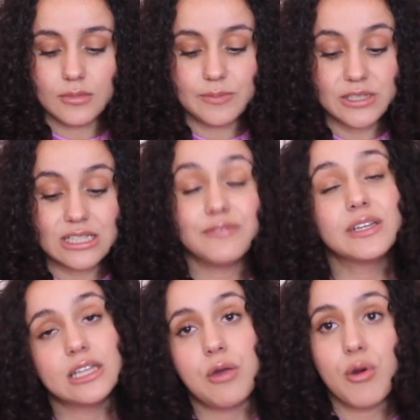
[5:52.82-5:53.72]

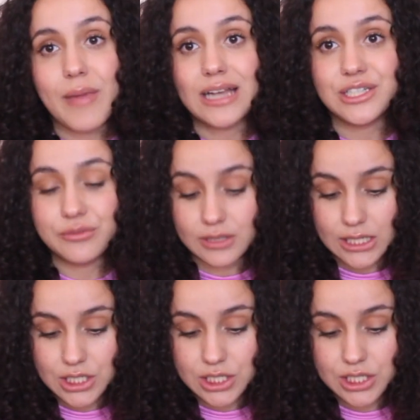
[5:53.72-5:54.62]
Specifically in romantic
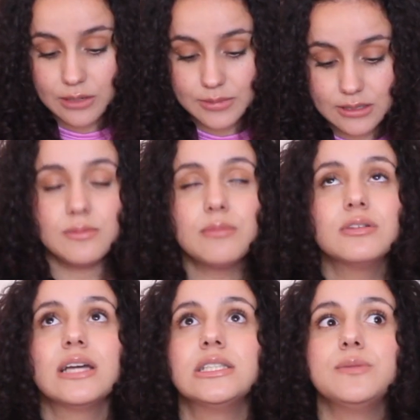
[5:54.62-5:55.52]
relationships. These
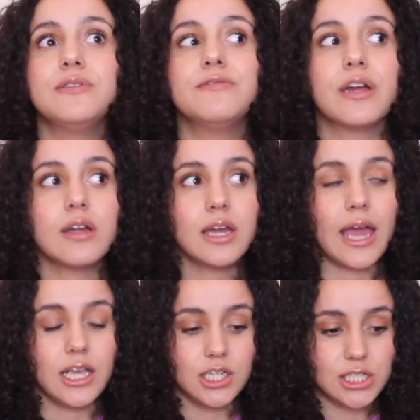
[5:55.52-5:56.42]
people tend to be very
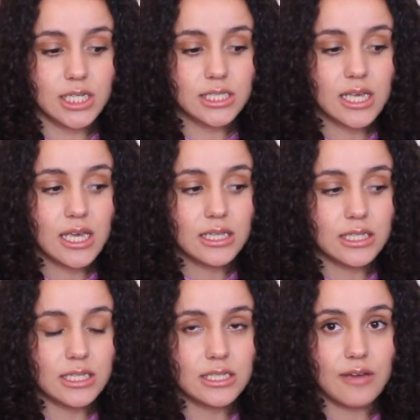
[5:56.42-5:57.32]
anxious.
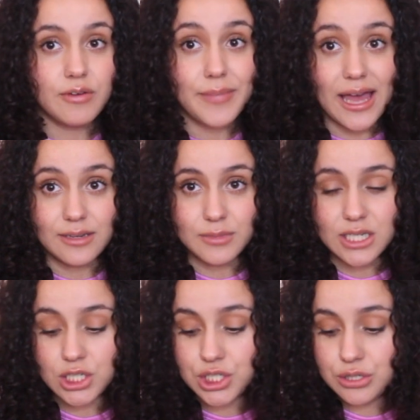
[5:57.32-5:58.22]
They tend to have
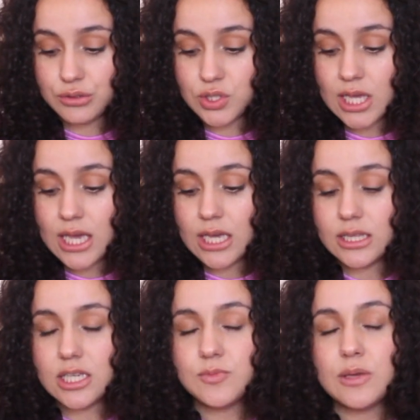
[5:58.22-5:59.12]
abandonment issues.
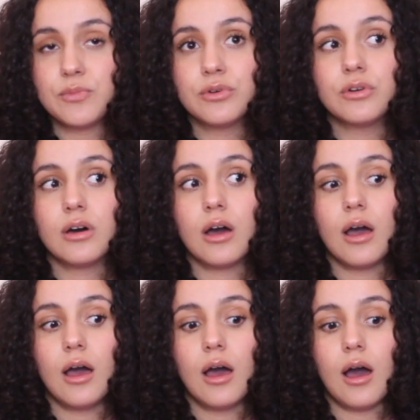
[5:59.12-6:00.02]
These people
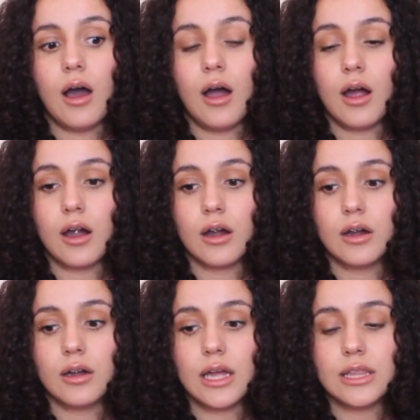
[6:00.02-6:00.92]

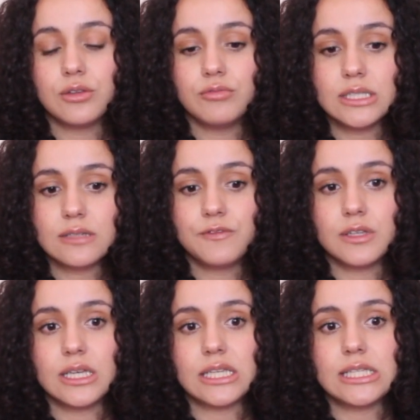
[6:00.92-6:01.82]
are, and the reason
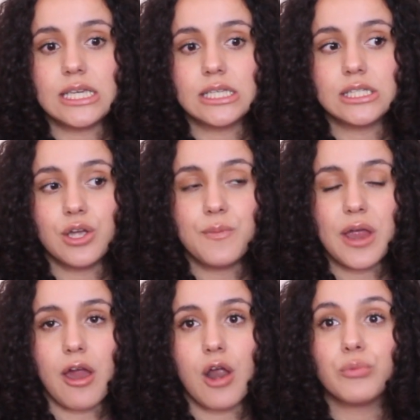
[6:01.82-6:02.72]
for this is their
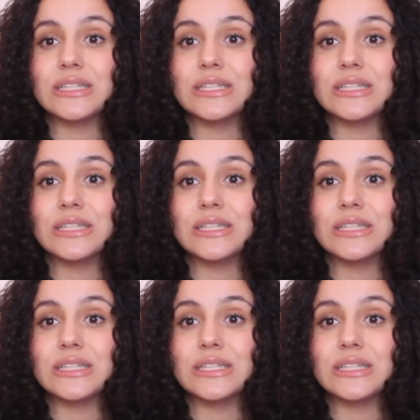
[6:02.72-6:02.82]
parent